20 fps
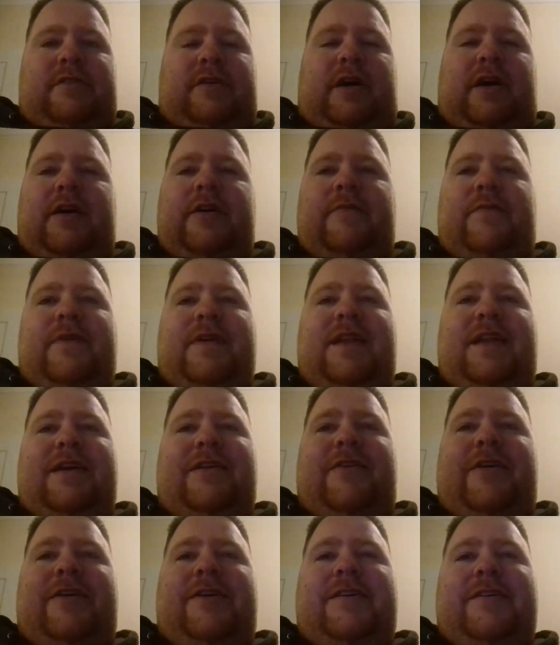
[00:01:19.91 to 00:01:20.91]
hopefully
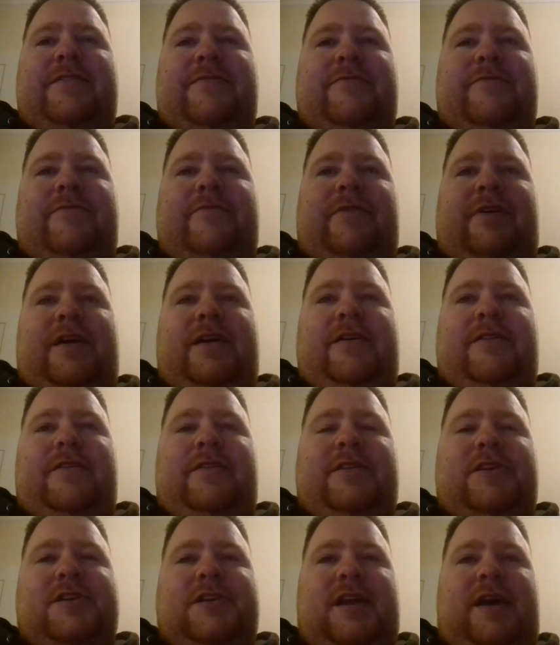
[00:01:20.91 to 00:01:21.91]
there is, like
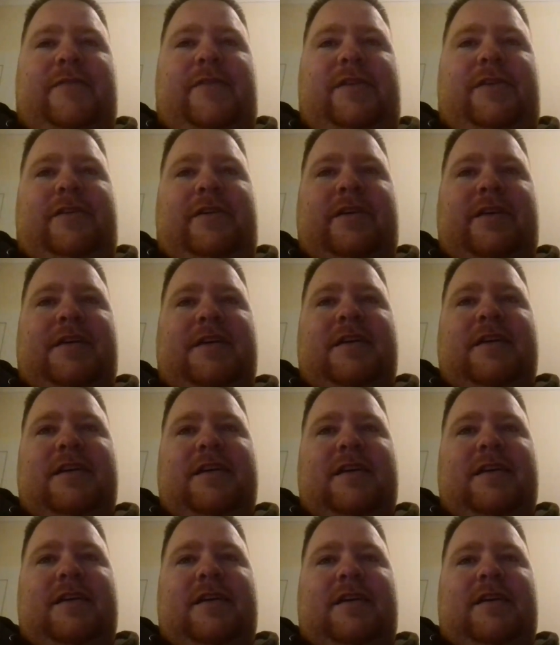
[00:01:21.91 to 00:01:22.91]
just have a look.
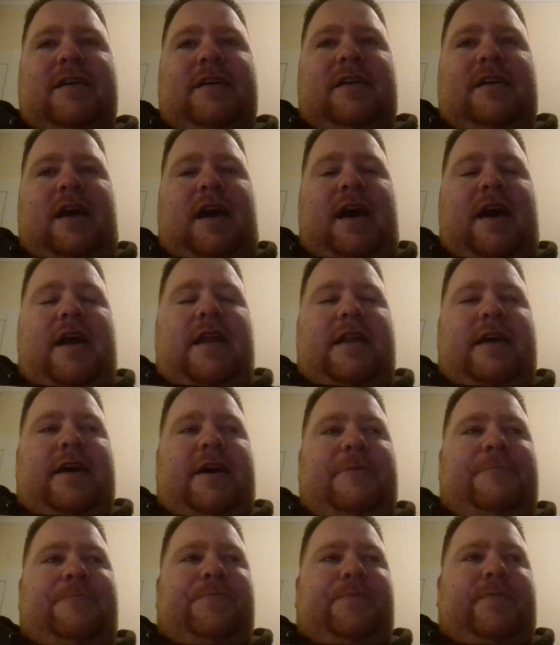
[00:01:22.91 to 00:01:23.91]

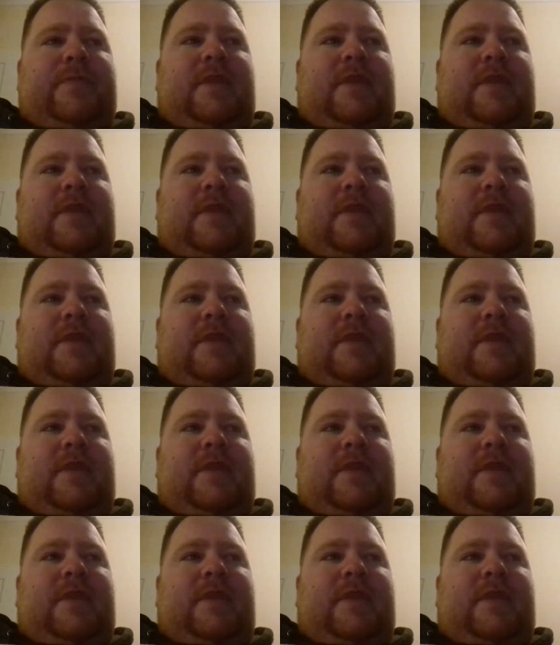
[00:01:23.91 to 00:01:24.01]
And